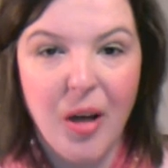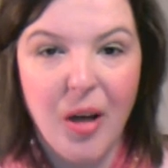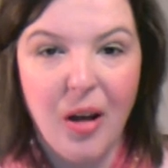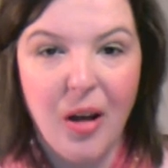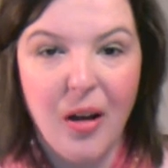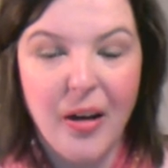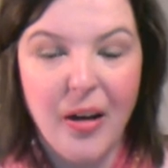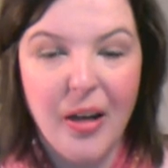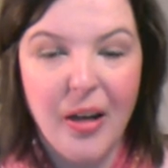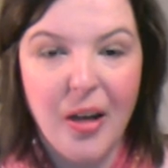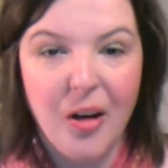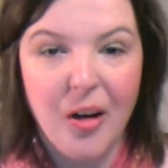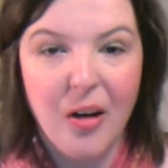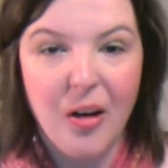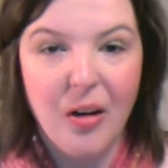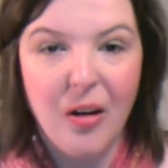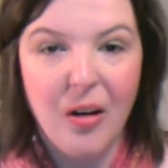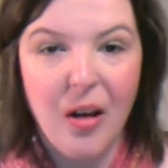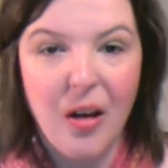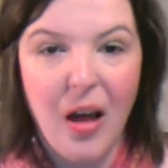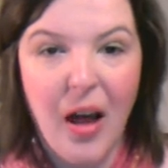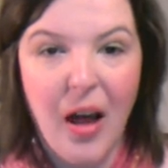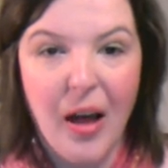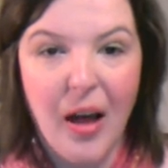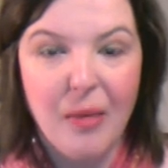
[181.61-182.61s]
on here
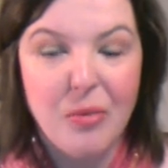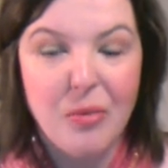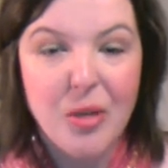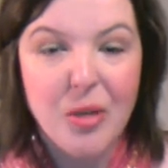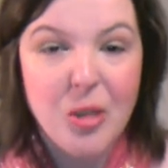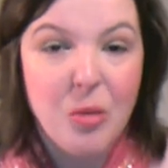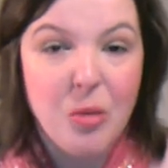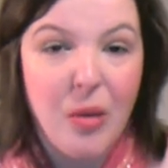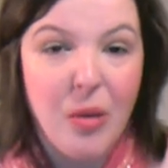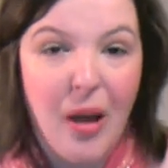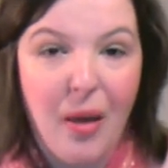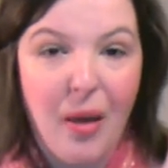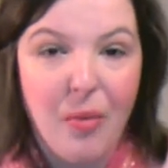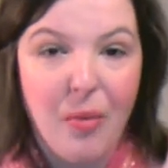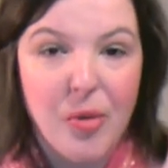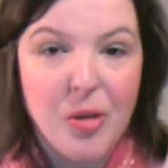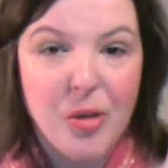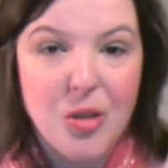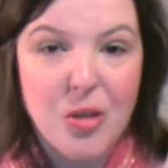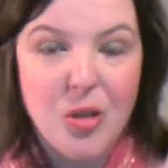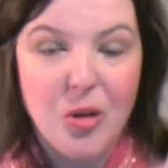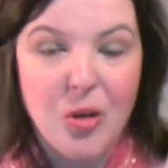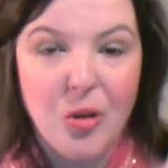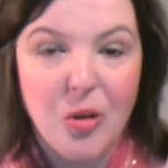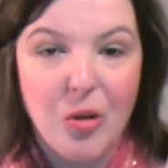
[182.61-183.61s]
just to be able
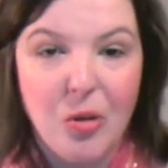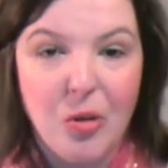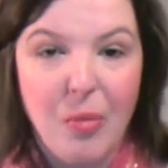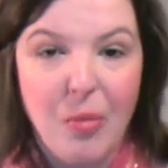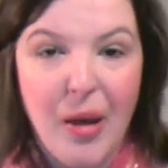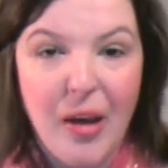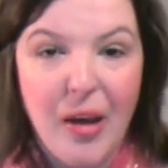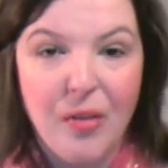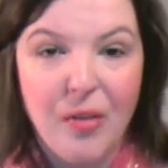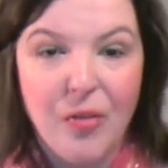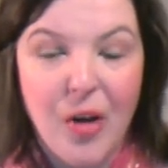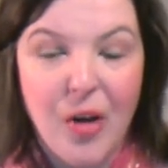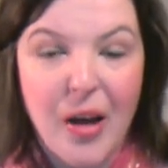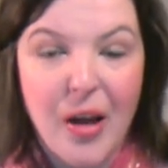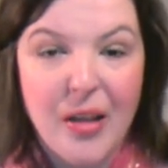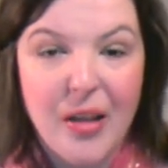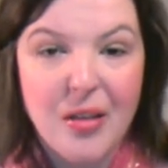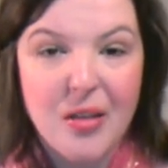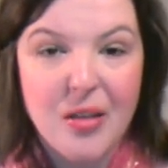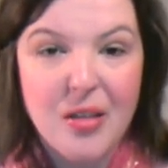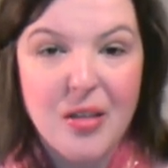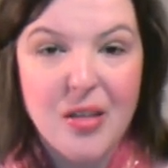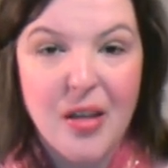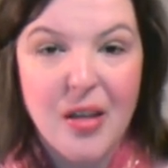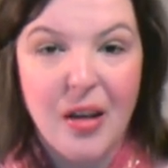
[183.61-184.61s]
to make
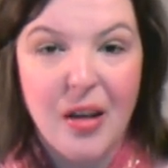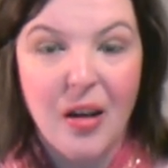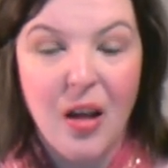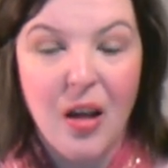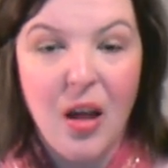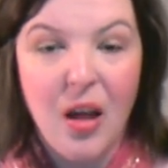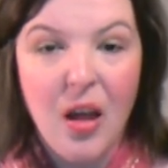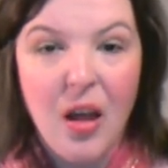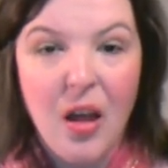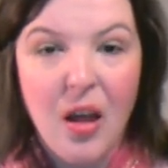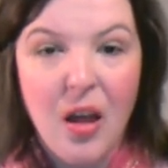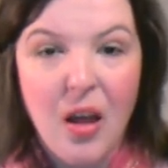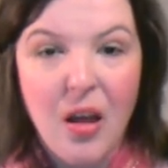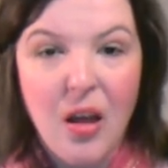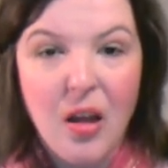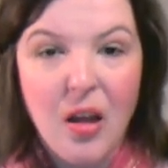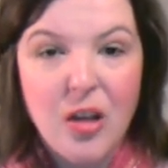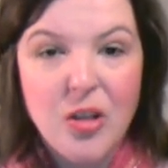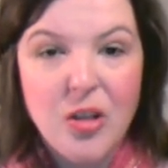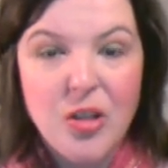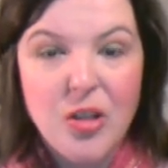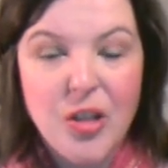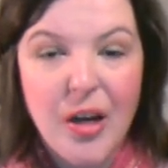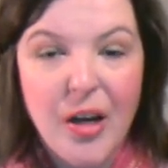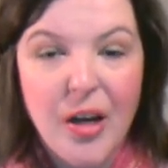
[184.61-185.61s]
friends and
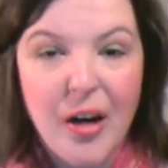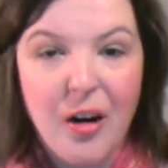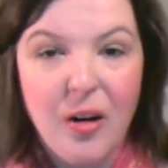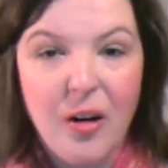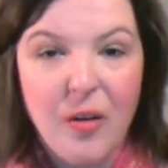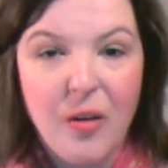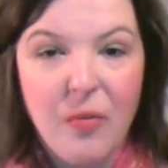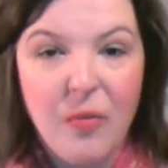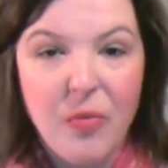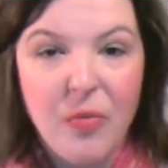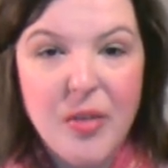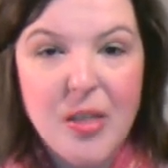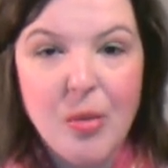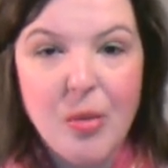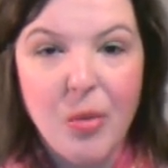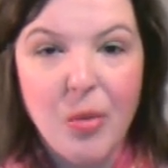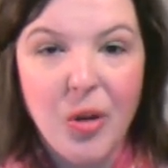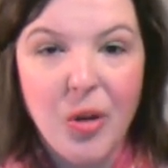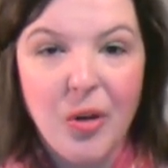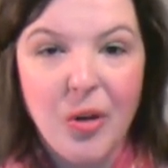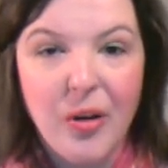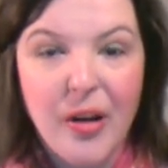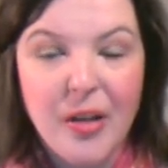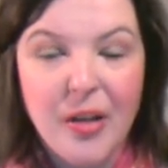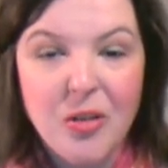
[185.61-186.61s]
share
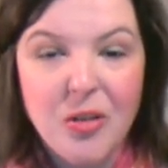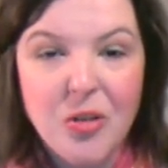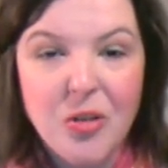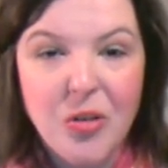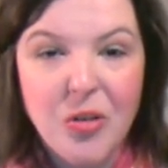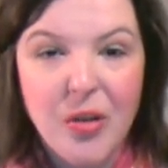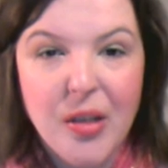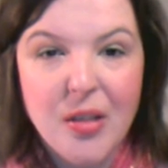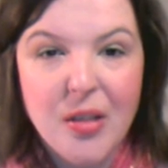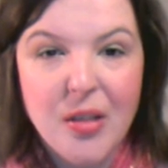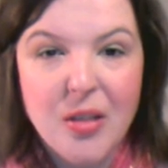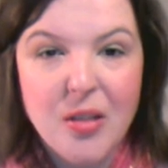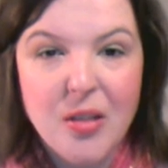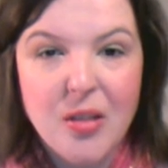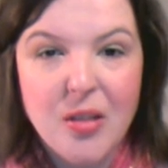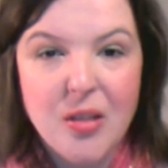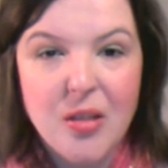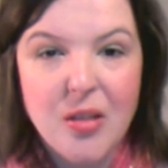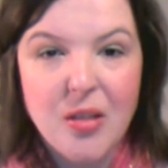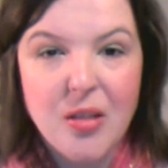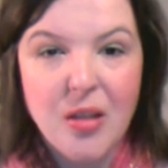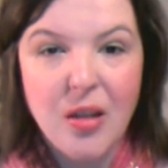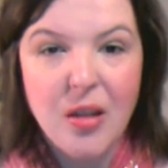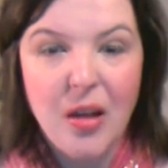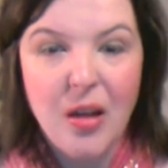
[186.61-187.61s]
similar
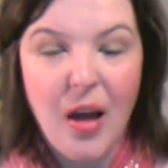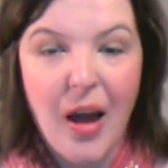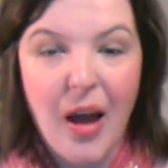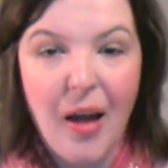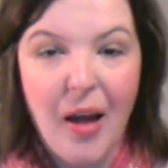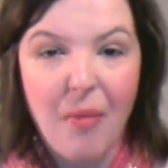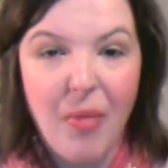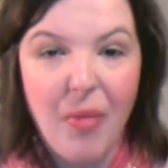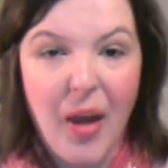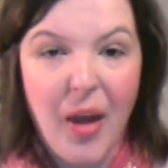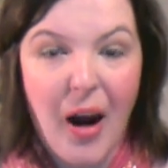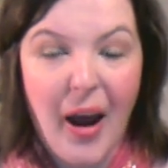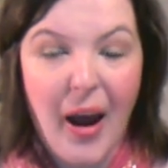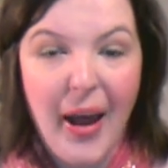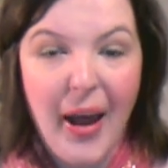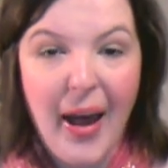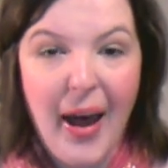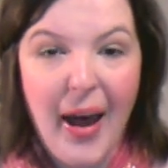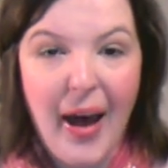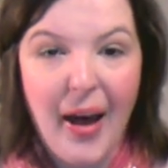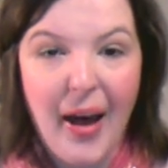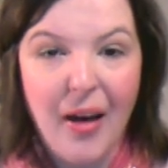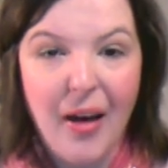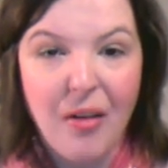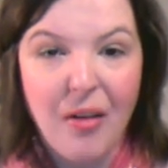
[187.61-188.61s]
interests that I
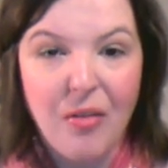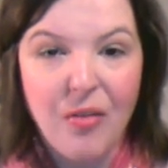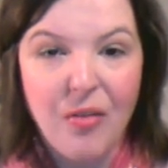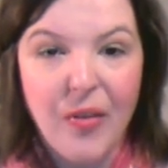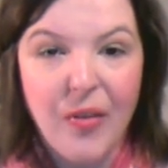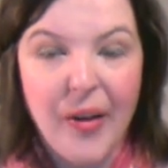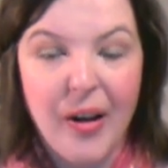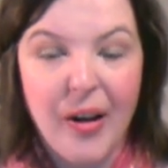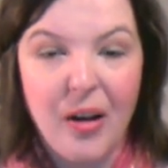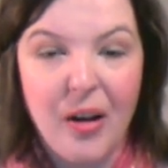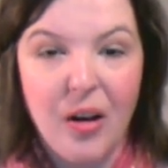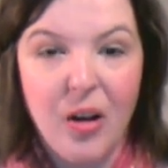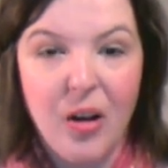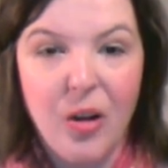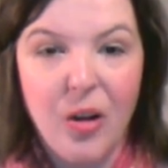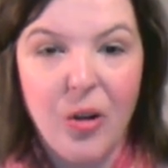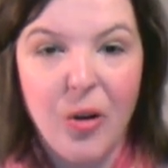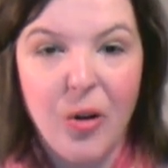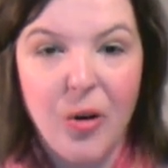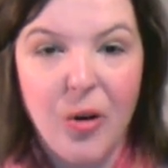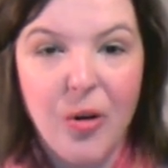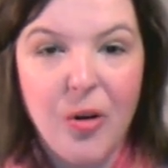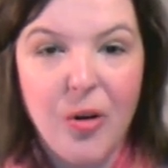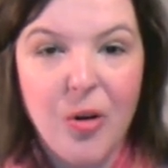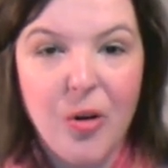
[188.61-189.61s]
have, and
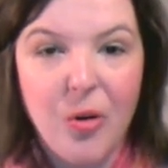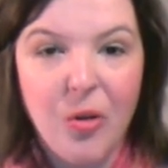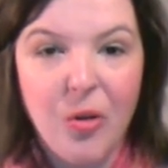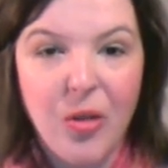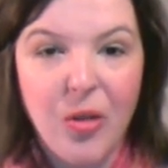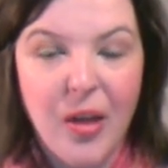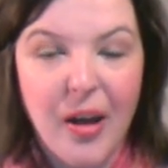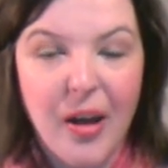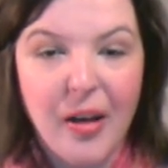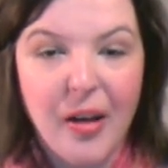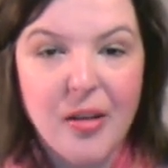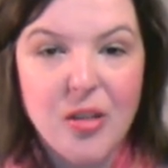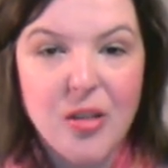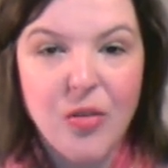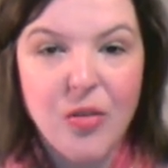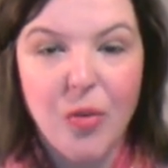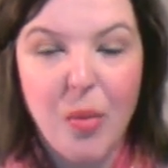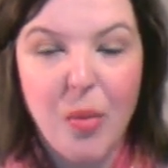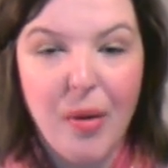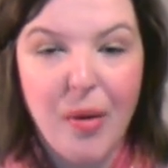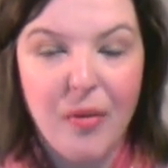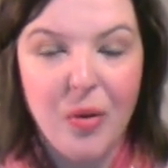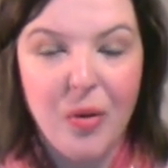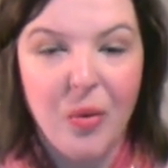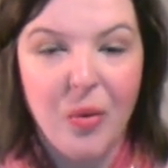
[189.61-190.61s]
learn new things from
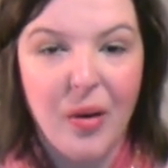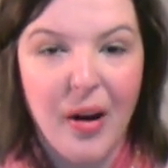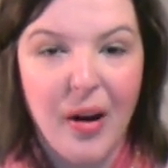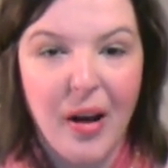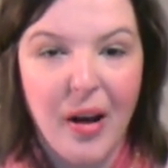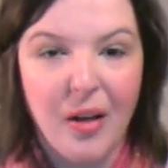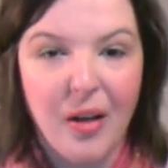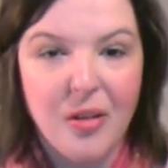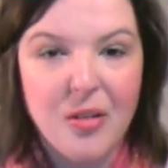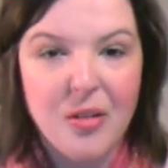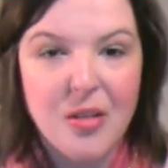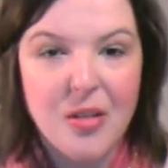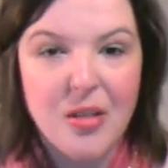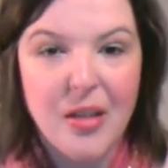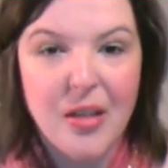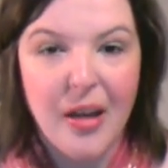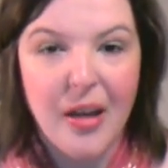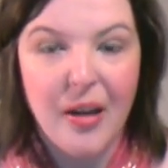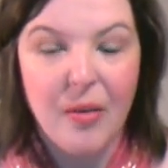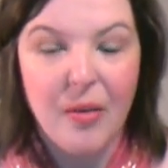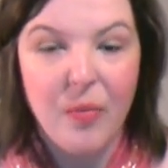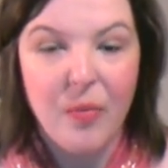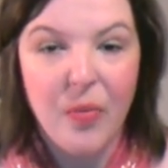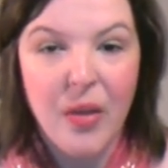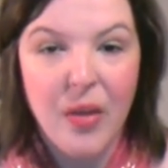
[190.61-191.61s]
everyone else. And